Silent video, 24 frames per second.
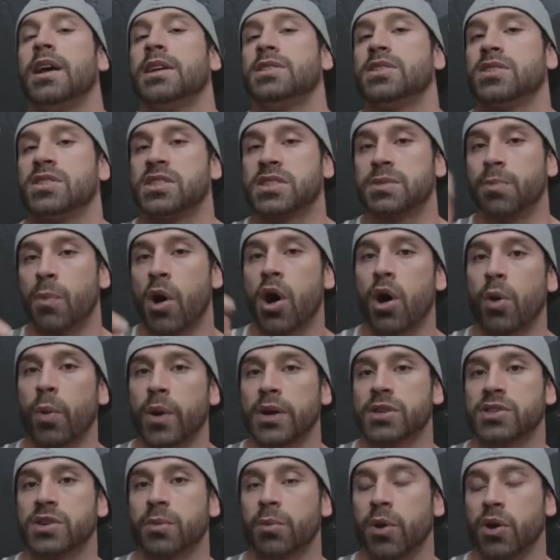it's a small
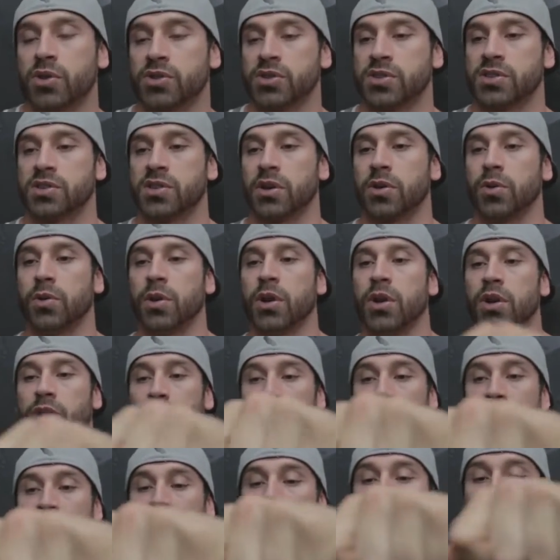range of motion, so
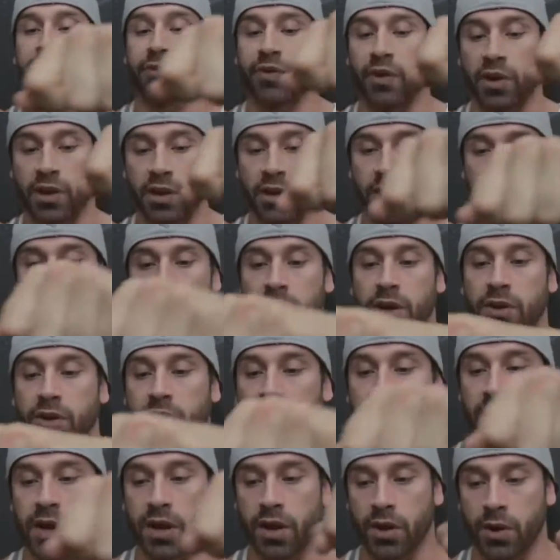you're not gonna feel it here
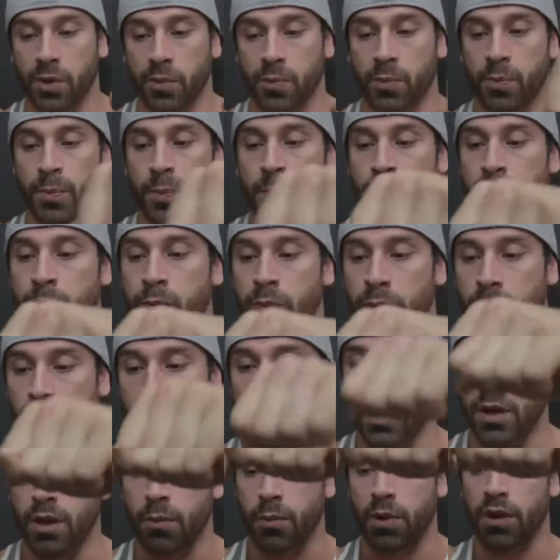to here.
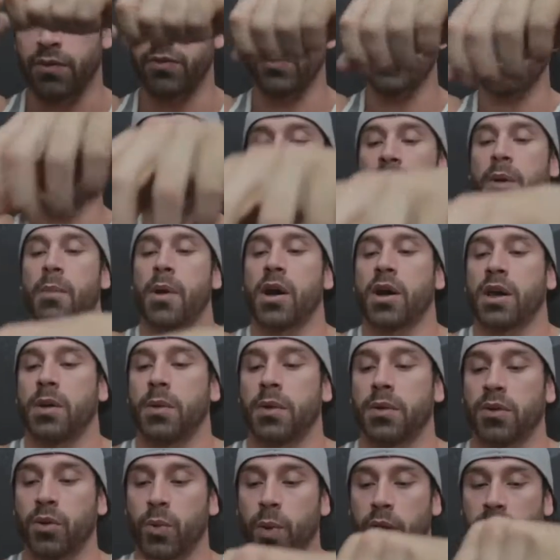But if you're thinking about
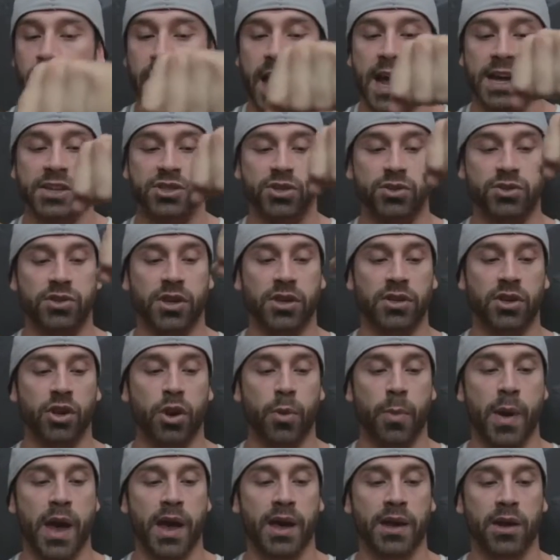keeping the weight, as you start to
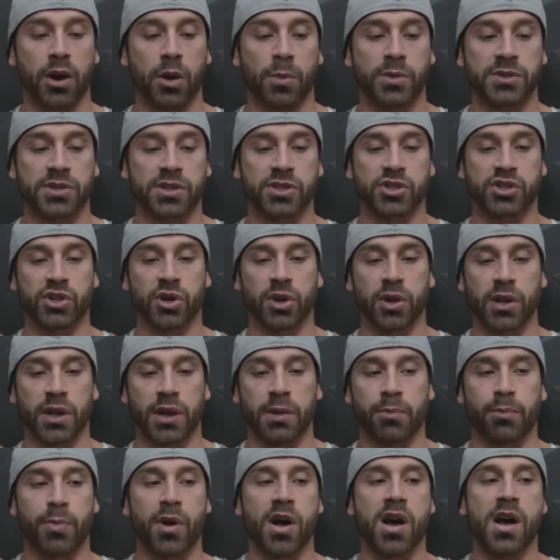go back and almost control
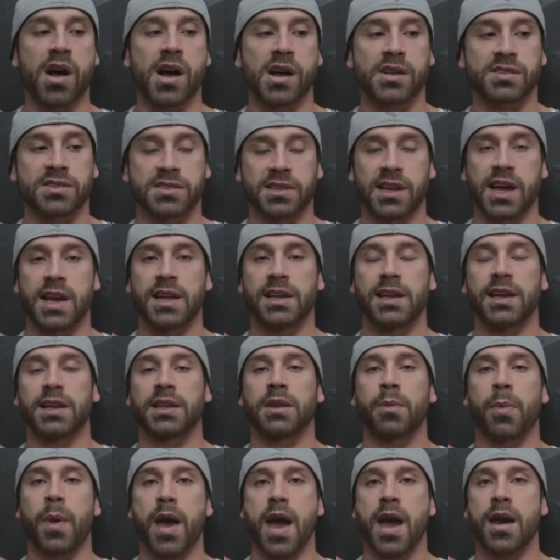it and pause slightly at
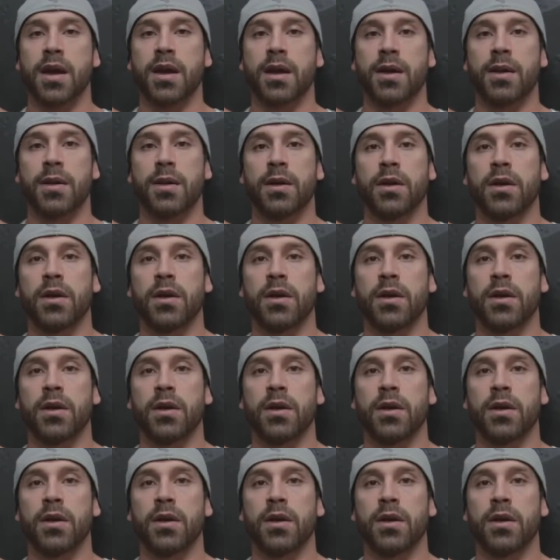the back,